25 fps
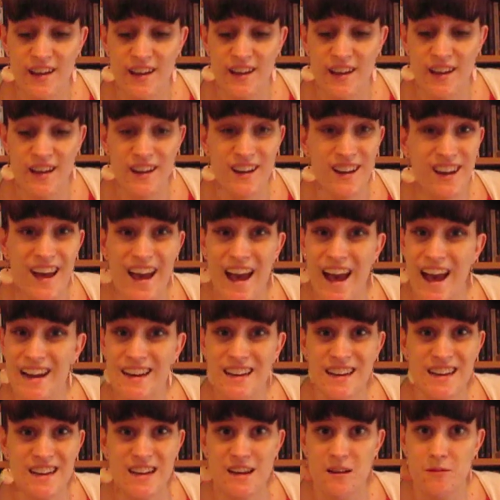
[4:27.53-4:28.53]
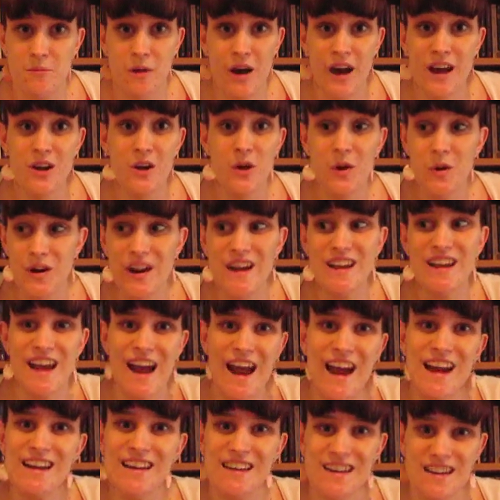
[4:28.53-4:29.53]
And I hated him. I already
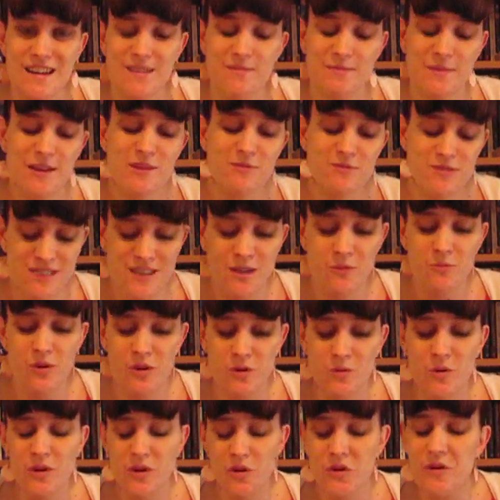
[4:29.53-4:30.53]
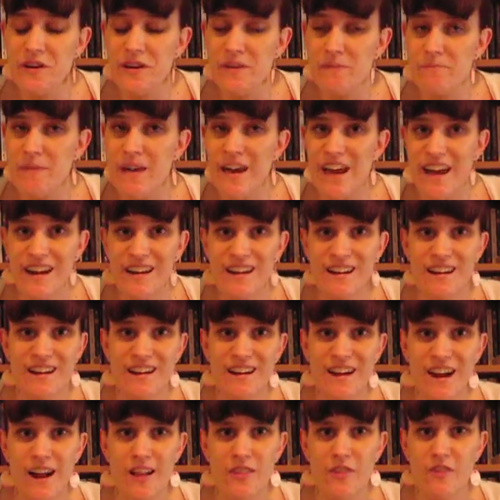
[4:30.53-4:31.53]
hated him. He was someone we'd already met
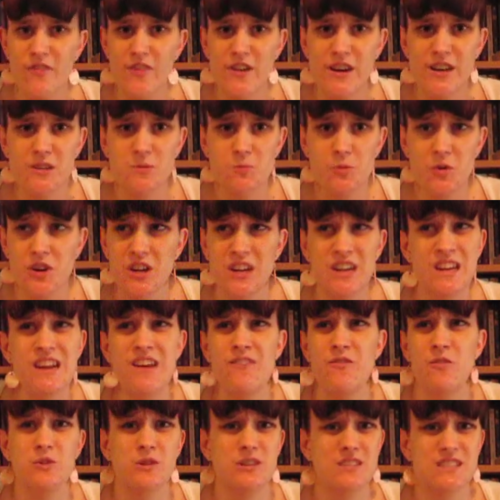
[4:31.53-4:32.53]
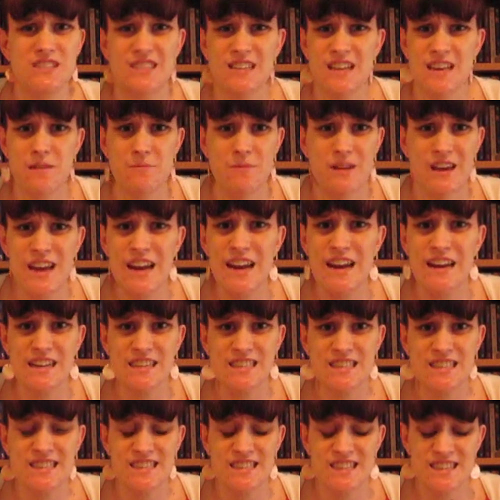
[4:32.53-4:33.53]
in the first book, and you never wanted to see him again.
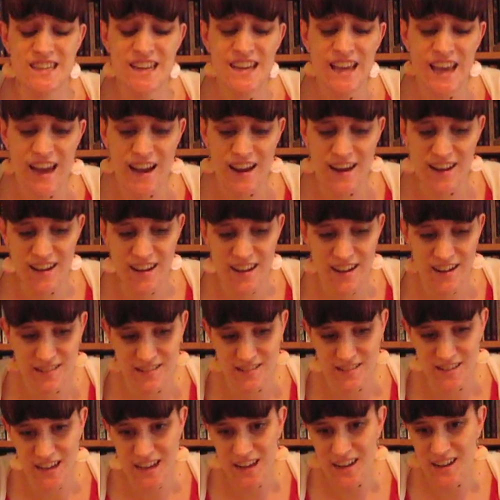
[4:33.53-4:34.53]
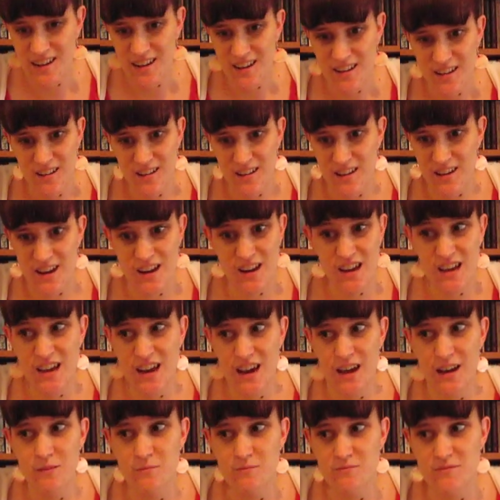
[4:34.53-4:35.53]
He's a dickhead. And in he
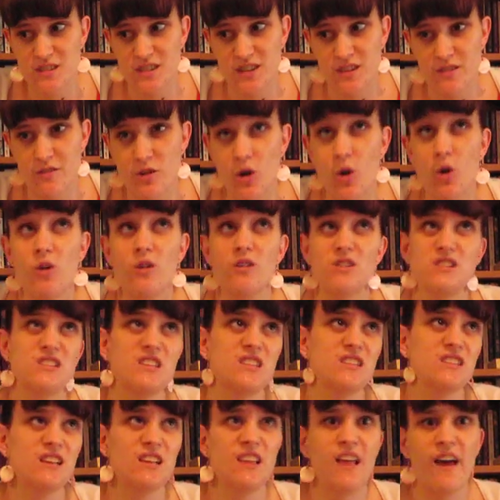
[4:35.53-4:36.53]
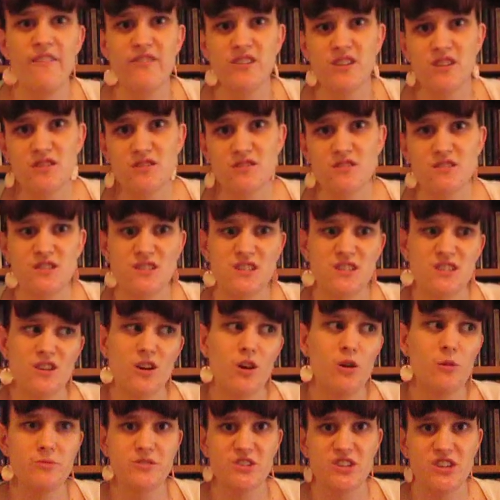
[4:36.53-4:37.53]
comes, and of course he's a love interest
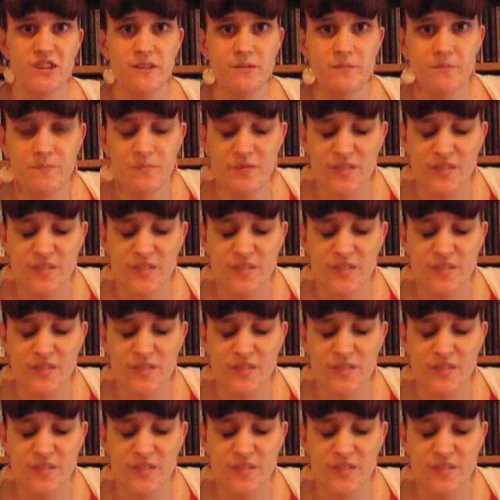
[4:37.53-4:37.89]
option.